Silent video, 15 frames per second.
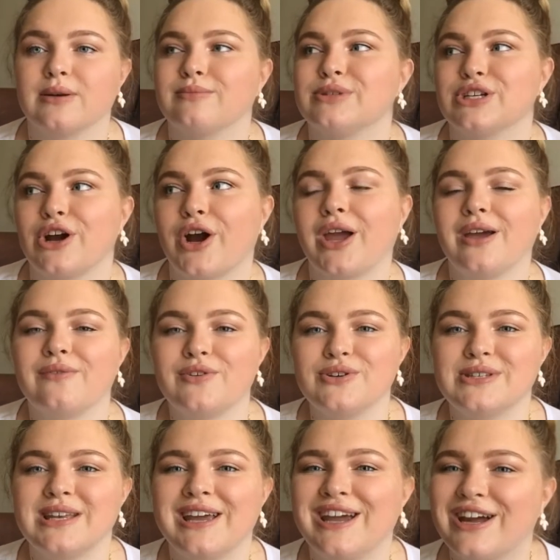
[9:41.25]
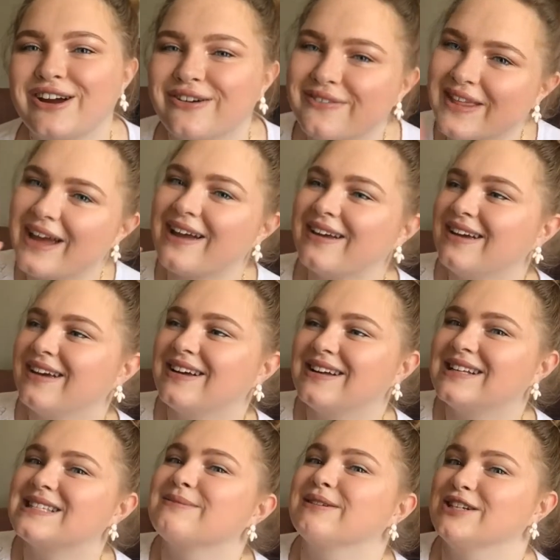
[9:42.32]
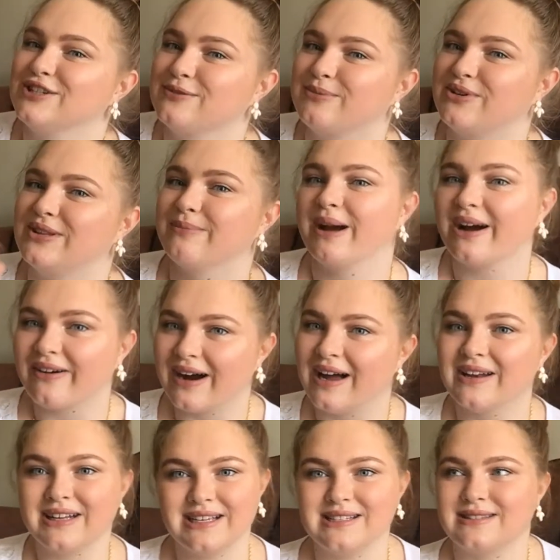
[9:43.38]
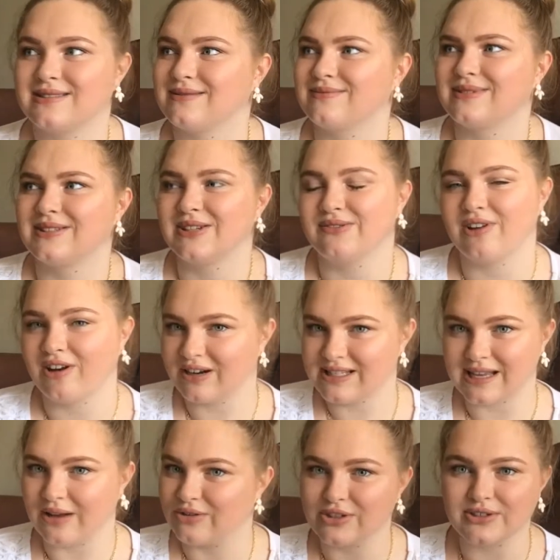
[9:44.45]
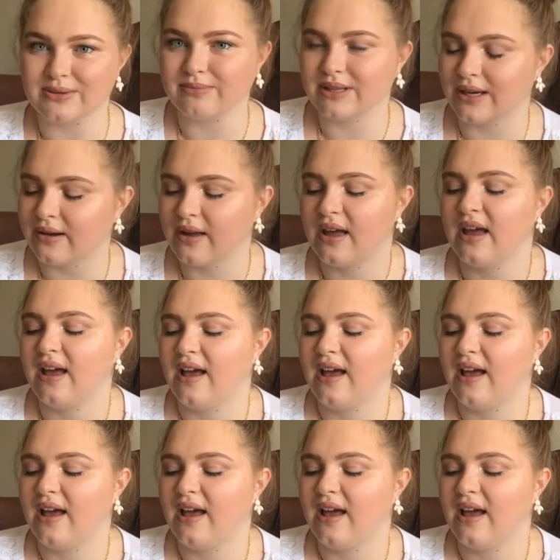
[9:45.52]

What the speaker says: I'm sorry, if you hear that, it's my gerbil in the background. He's chewing on his house or something.